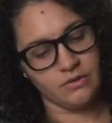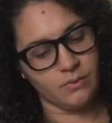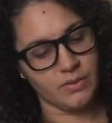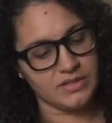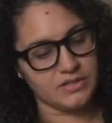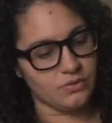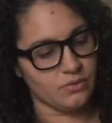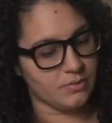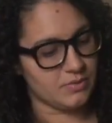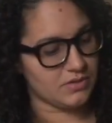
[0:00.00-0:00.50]

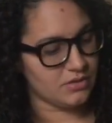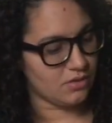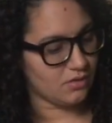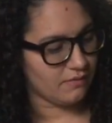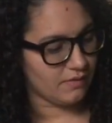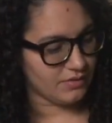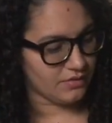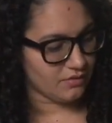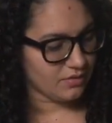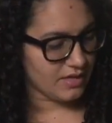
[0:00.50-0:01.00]
what to
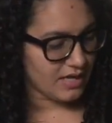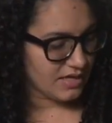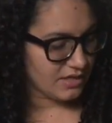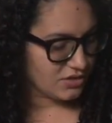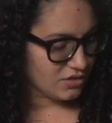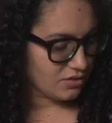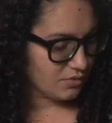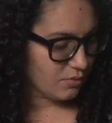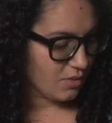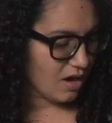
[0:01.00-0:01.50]
observe on your
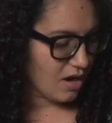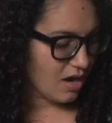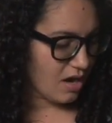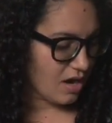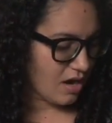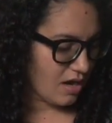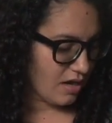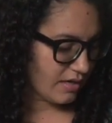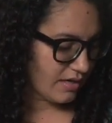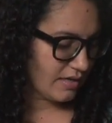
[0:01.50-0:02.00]
nature
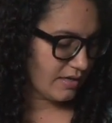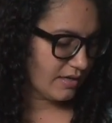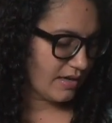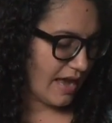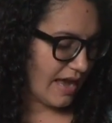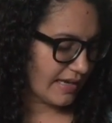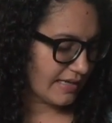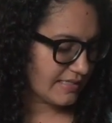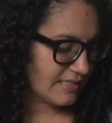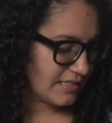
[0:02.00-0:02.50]
walk,
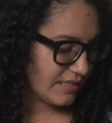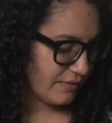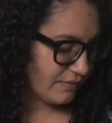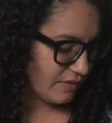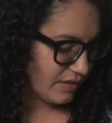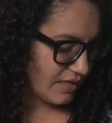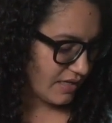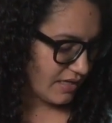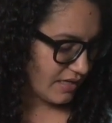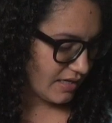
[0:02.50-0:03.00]

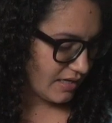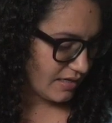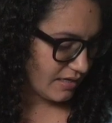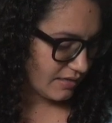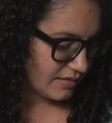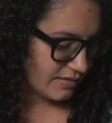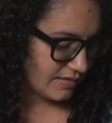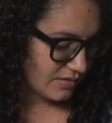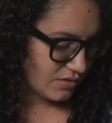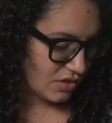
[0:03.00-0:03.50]

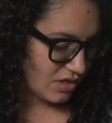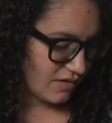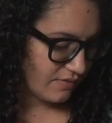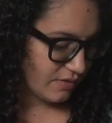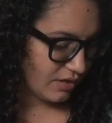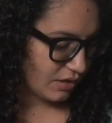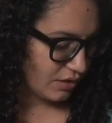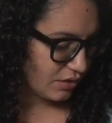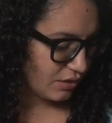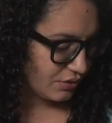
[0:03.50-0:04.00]
activities. She
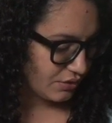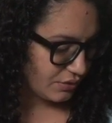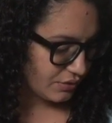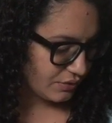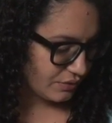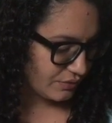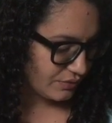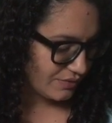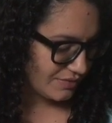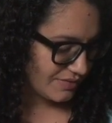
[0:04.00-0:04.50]
even
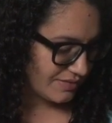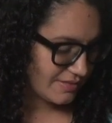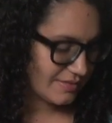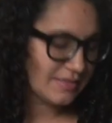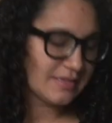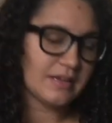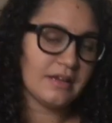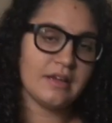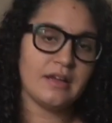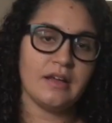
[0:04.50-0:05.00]

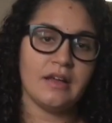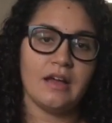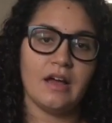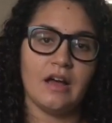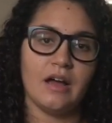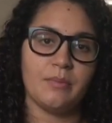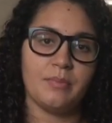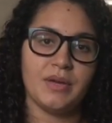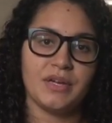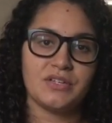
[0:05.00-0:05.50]
includes
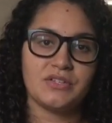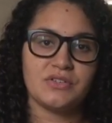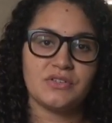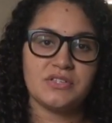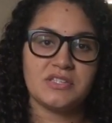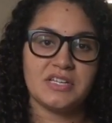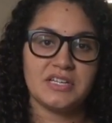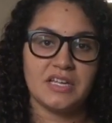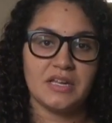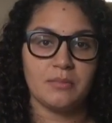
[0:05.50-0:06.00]
picture
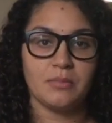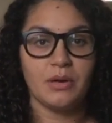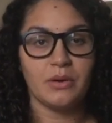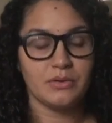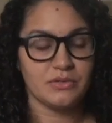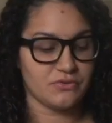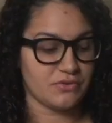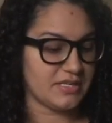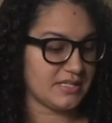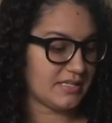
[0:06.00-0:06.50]
study and
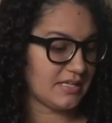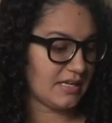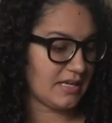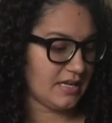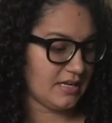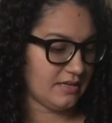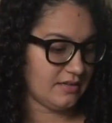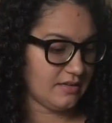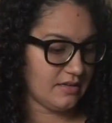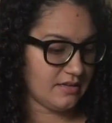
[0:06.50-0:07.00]
poetry
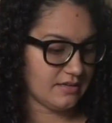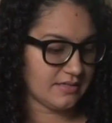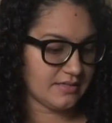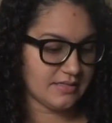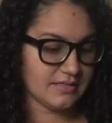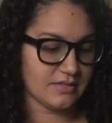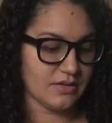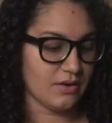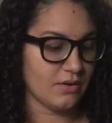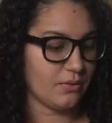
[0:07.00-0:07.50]
study in this.
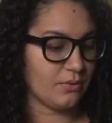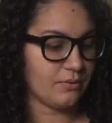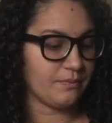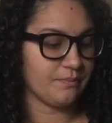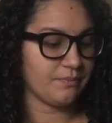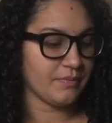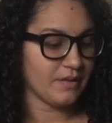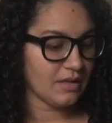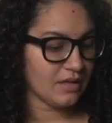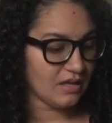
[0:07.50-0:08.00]
So
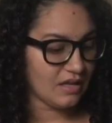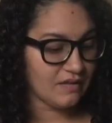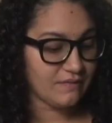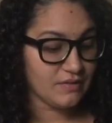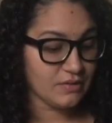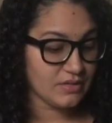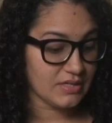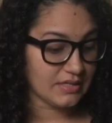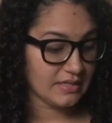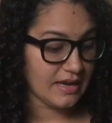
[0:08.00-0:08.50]

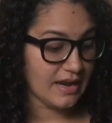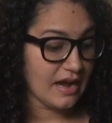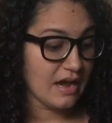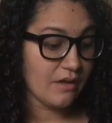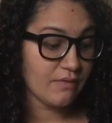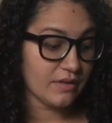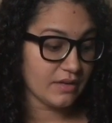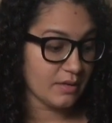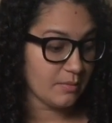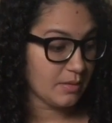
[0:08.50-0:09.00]
if you didn't
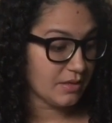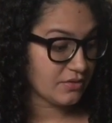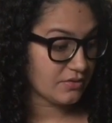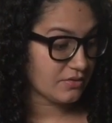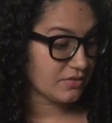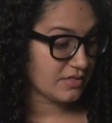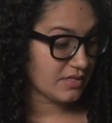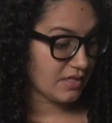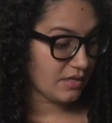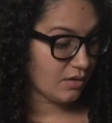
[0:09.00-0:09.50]
have any
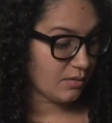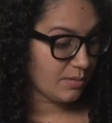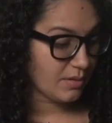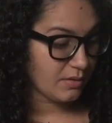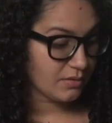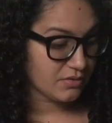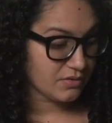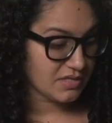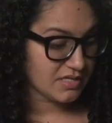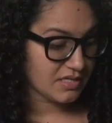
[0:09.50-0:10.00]
picture study or
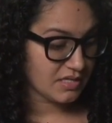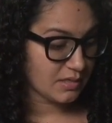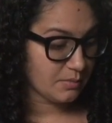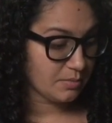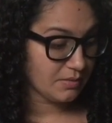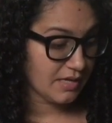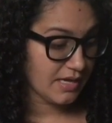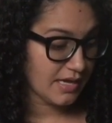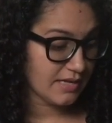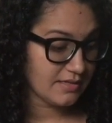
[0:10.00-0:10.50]
poetry study
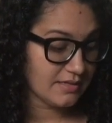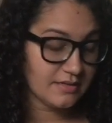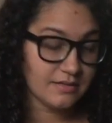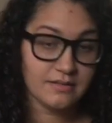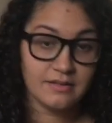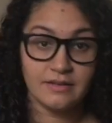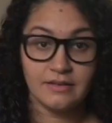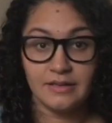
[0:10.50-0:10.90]
planned,